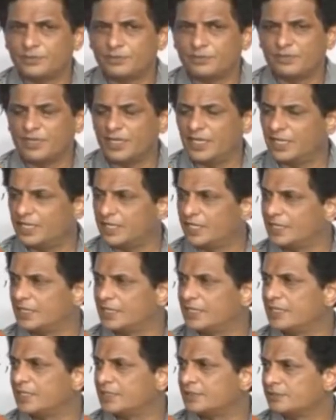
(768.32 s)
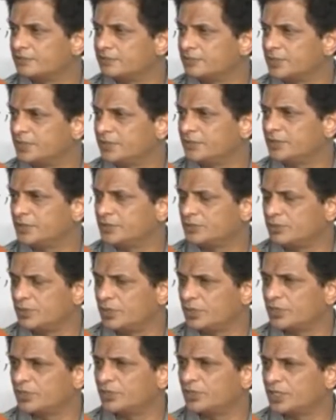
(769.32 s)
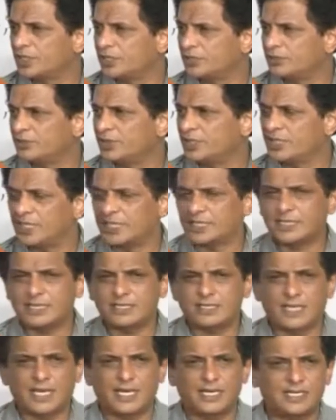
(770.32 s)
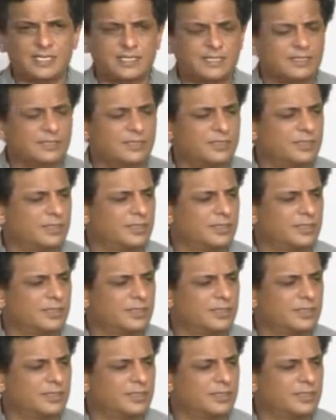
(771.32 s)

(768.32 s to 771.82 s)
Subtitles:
very clear. Even tomorrow you can do that exercise,